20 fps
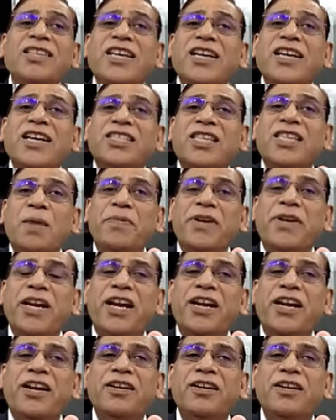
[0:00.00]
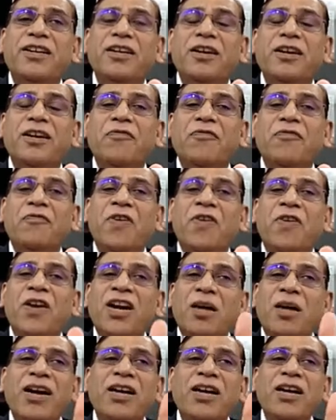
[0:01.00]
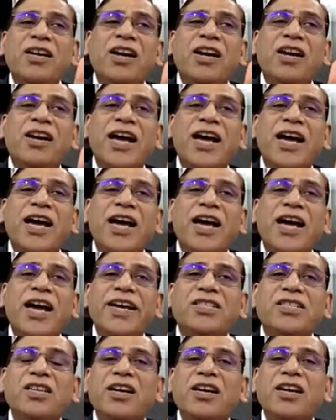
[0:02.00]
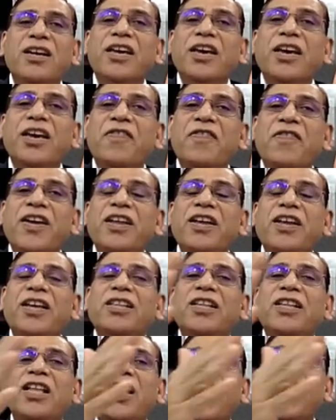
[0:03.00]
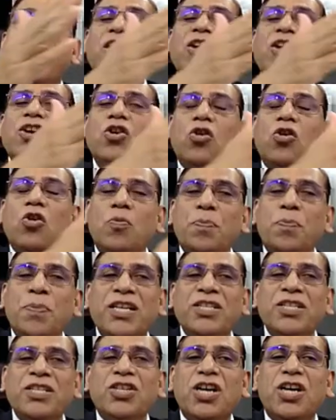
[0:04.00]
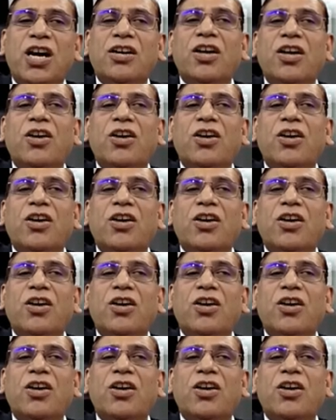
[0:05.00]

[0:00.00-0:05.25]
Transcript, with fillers: has accepted fundamental rights given in the European